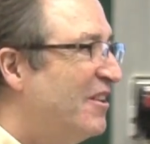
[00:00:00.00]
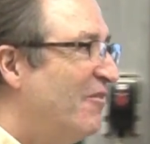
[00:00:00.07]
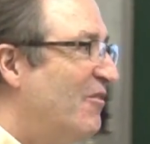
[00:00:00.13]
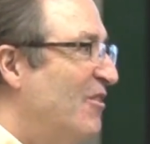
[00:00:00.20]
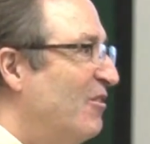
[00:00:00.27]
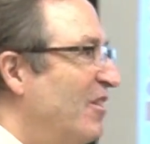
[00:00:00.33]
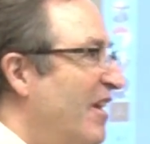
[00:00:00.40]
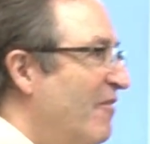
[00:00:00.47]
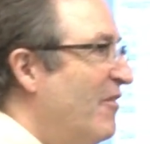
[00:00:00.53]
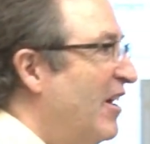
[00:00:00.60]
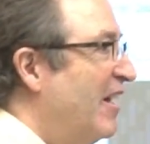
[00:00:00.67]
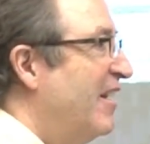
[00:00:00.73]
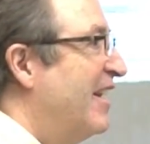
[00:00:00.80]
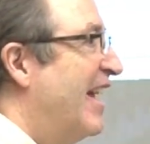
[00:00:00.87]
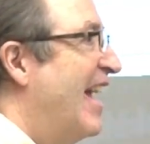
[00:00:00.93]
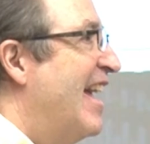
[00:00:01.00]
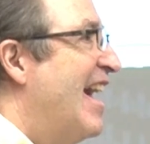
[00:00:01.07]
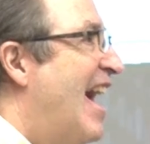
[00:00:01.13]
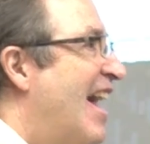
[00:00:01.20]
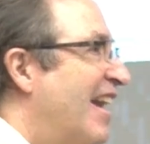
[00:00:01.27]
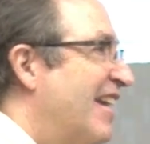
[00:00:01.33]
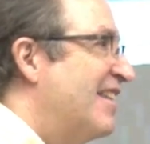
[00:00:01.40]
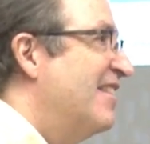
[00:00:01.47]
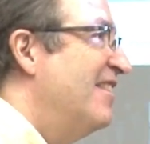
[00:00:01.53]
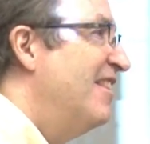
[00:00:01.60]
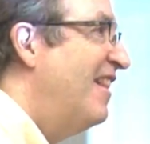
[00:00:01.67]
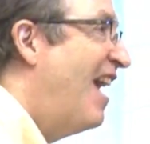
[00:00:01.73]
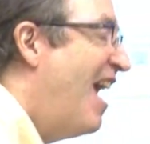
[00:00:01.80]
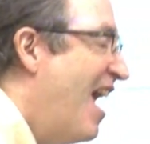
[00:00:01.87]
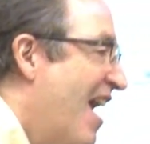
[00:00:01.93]
if you live a chaotic
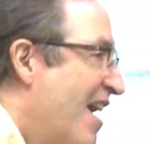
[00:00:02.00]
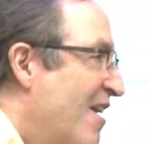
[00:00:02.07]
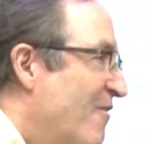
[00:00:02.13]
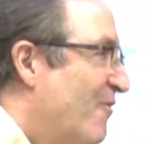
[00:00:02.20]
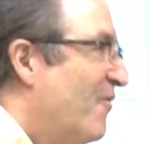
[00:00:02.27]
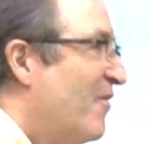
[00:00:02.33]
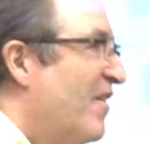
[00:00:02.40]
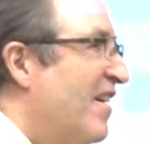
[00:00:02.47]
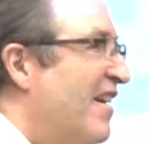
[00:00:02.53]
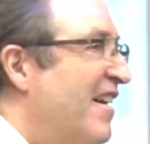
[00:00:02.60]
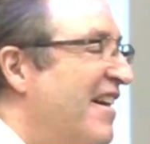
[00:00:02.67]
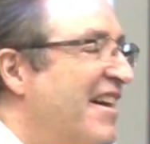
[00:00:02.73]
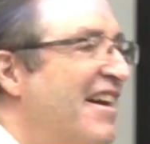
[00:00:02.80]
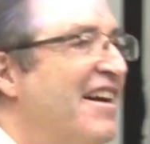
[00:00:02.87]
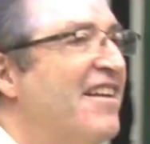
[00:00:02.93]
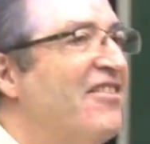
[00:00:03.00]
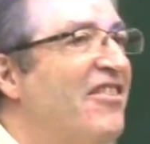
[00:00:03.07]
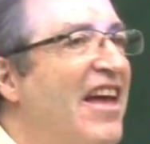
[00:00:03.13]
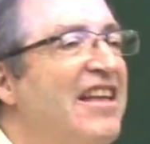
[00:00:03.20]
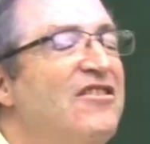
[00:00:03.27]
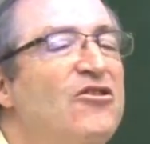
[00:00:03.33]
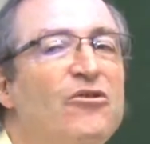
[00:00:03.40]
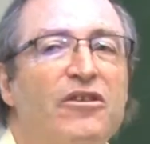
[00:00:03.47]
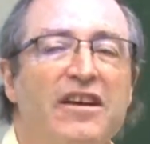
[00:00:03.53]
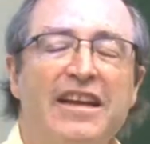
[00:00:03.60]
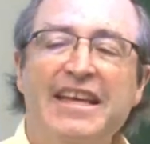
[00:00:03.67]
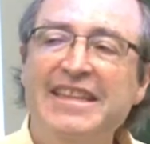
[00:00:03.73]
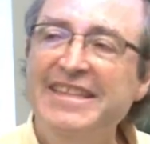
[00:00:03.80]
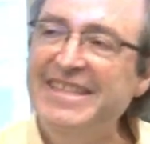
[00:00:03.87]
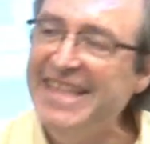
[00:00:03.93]
life, then you can
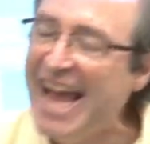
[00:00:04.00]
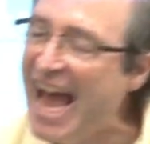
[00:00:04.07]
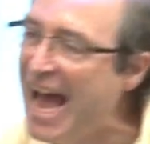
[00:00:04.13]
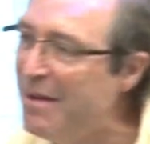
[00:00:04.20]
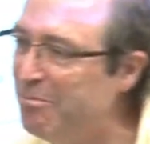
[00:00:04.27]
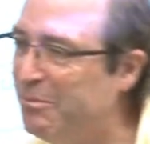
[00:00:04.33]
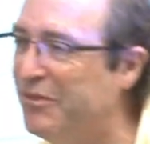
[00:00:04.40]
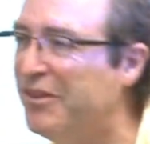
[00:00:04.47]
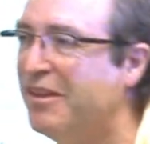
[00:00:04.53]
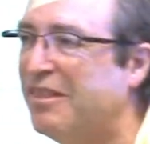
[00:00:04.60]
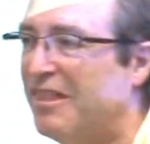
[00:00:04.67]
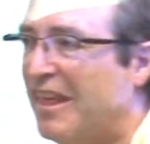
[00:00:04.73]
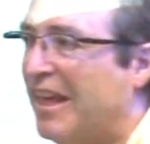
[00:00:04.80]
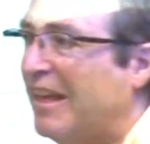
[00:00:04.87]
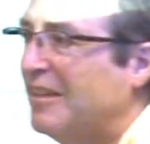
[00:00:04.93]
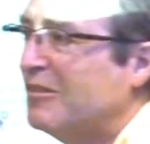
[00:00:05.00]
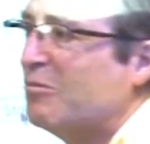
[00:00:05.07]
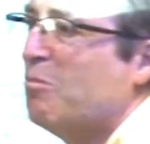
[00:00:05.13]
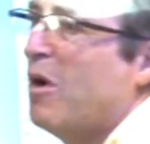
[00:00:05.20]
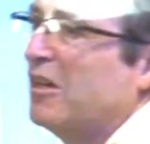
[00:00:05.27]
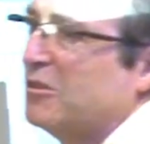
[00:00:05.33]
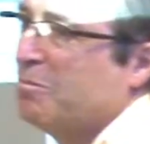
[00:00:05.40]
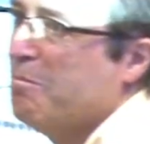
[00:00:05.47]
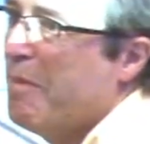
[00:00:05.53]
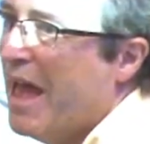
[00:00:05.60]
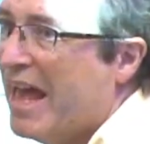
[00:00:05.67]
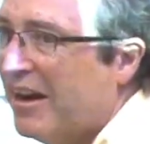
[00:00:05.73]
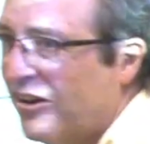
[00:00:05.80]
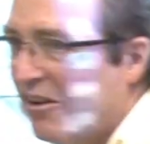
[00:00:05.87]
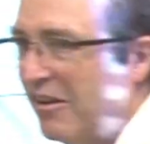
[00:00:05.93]
adapt to things much
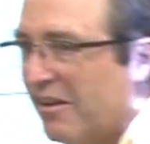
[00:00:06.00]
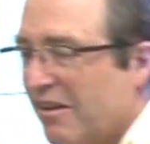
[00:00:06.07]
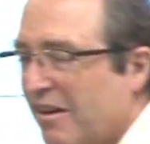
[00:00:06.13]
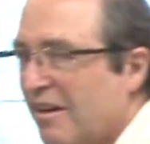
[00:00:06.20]
better